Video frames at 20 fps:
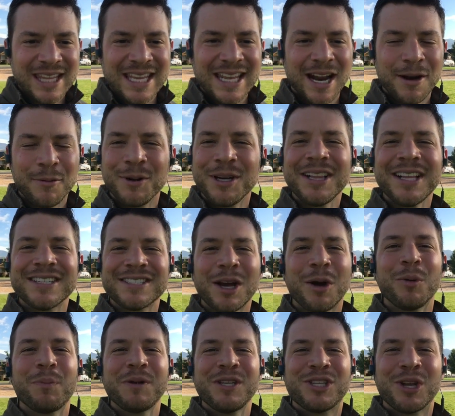And I realized I
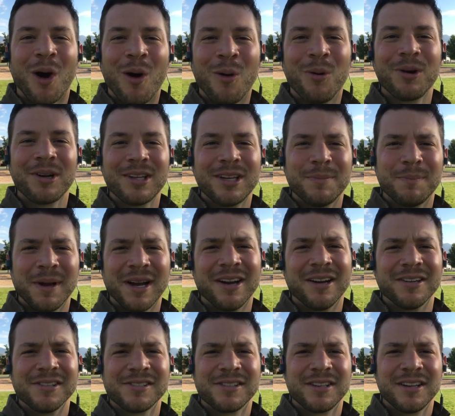would be totally
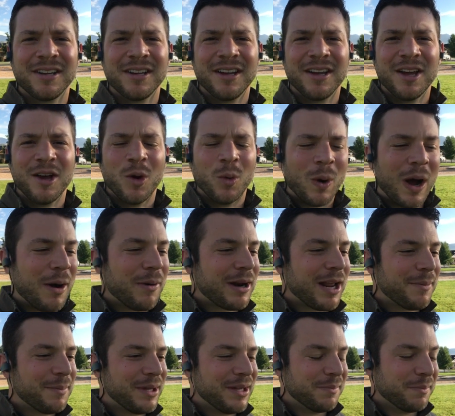embarrassed. Why would
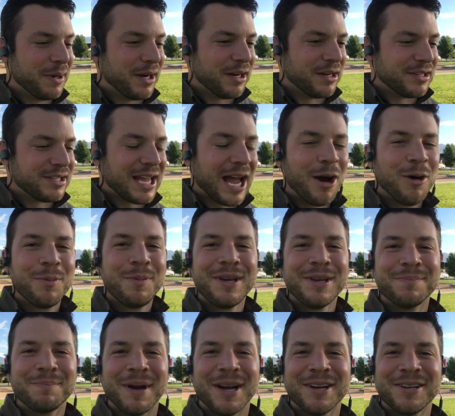I be embarrassed? I would be
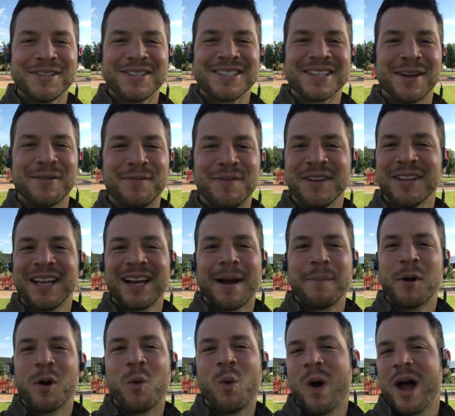embarrassed because I feel like
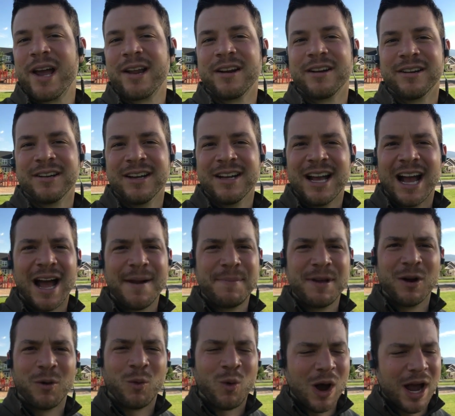I'm a whiner. I'd be
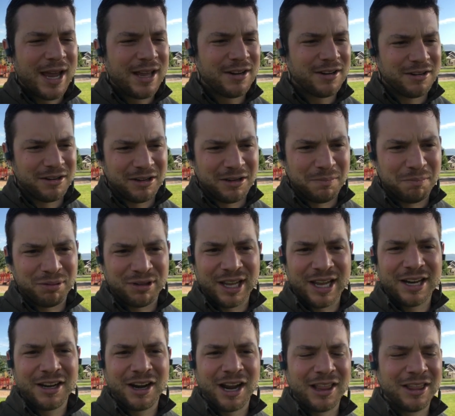a whiner, a
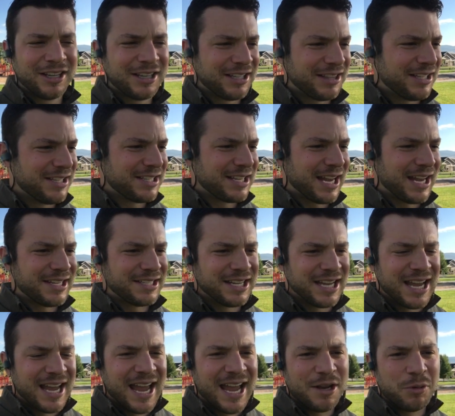complainer. I look at these guys
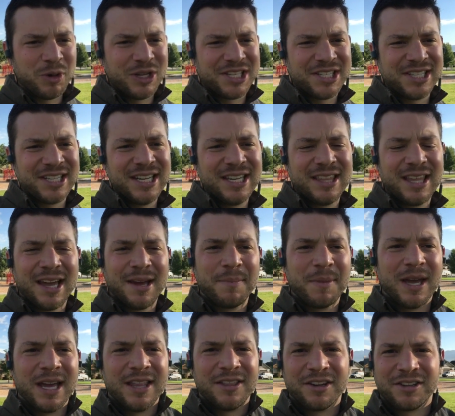and we see them,
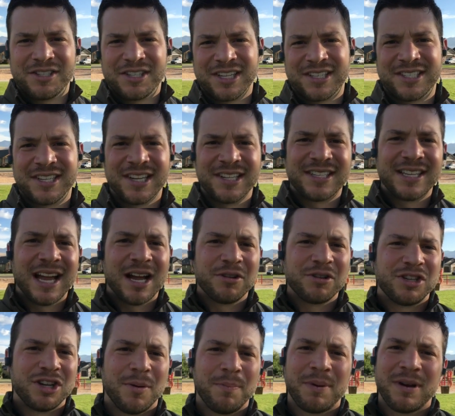their success now,
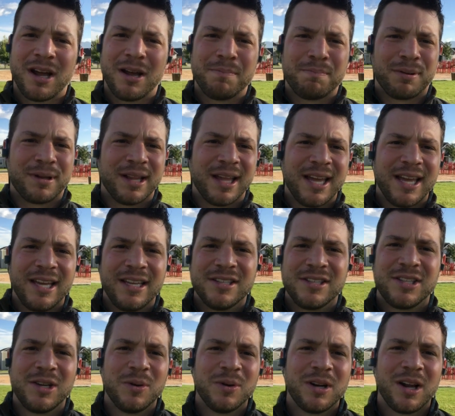jumping on planes,
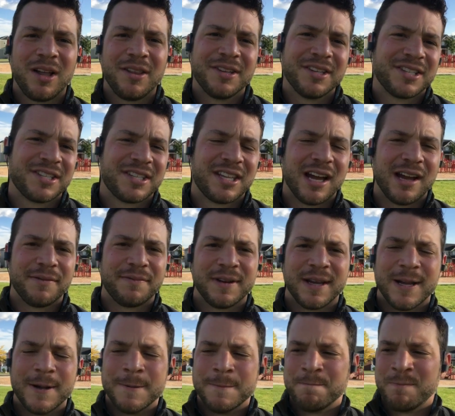doing all this stuff.
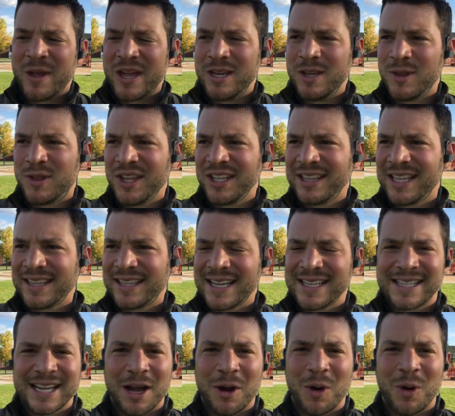And you think that
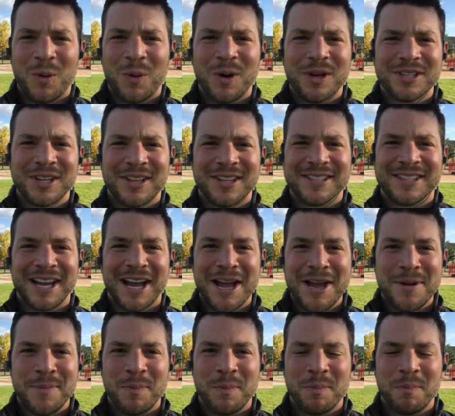that's how it was all the time.